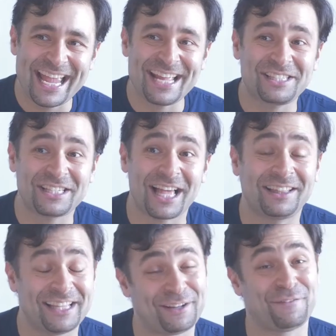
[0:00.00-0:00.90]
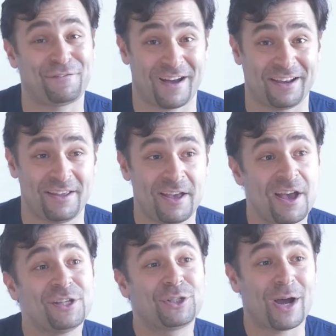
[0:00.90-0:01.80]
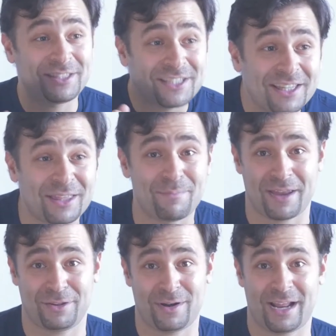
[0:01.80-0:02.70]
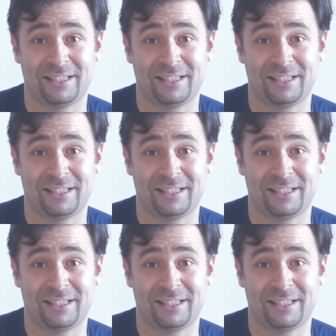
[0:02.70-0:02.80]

it's a little fun. So I took the menu and I